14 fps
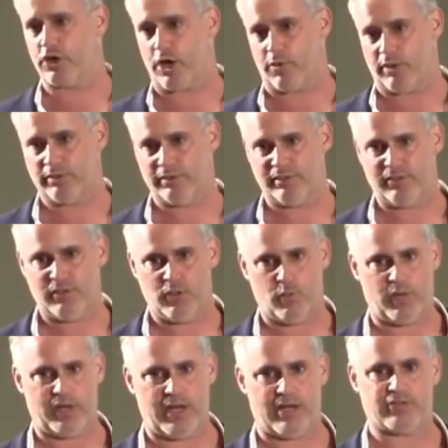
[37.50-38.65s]
Noah.
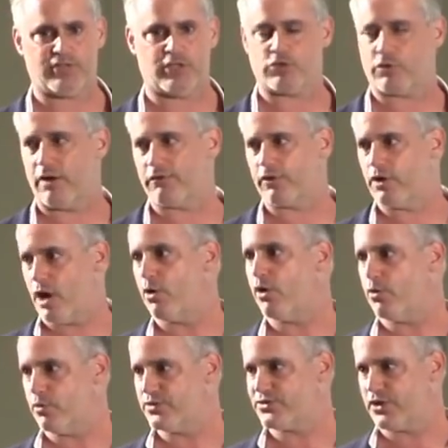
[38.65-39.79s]
We announced that Trevor
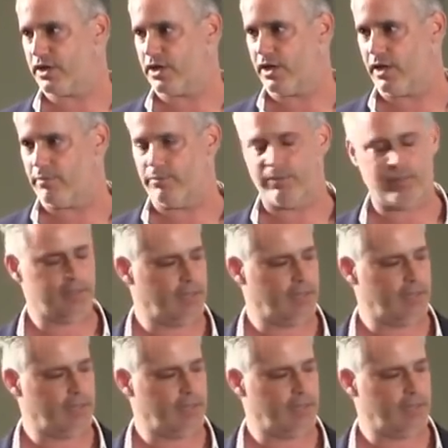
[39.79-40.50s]
Noah was going to come.